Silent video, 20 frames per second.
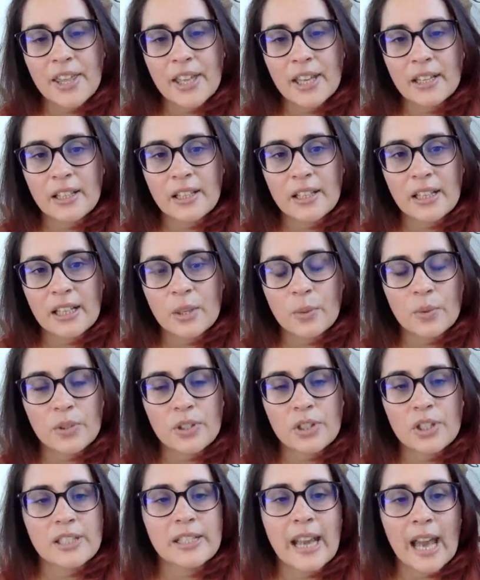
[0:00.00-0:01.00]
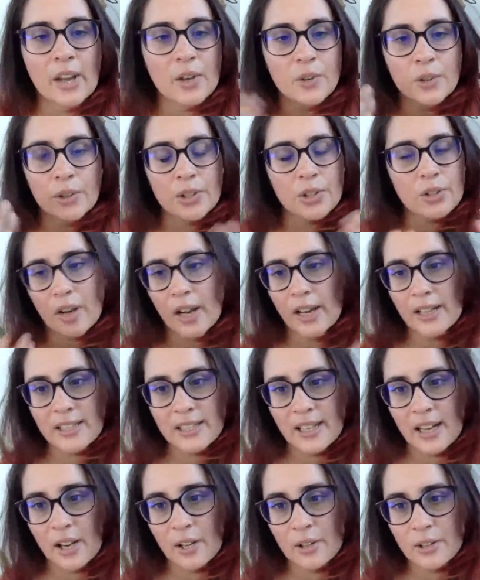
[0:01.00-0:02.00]
i think it was just natural to
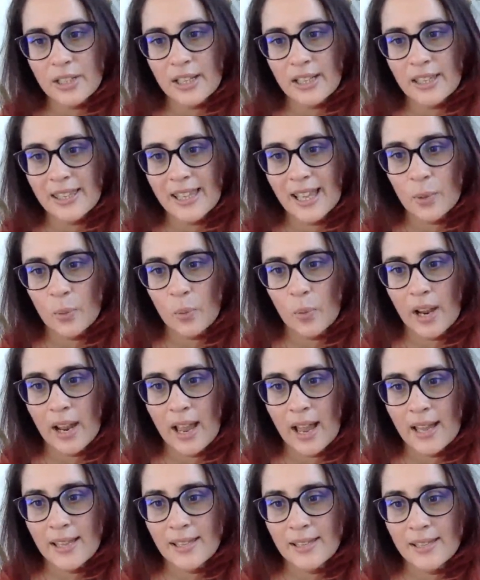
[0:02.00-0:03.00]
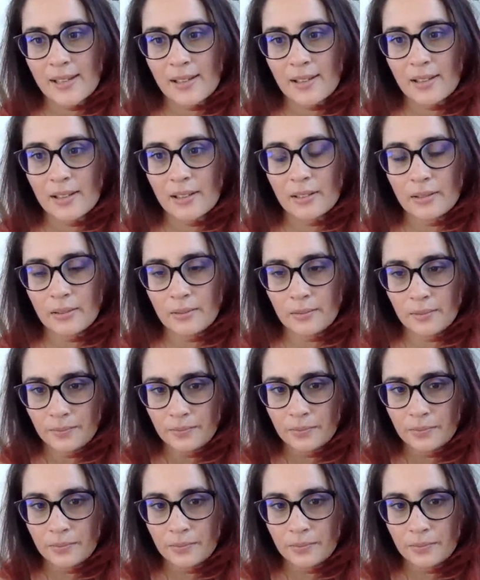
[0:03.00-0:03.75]
write it out in that way as a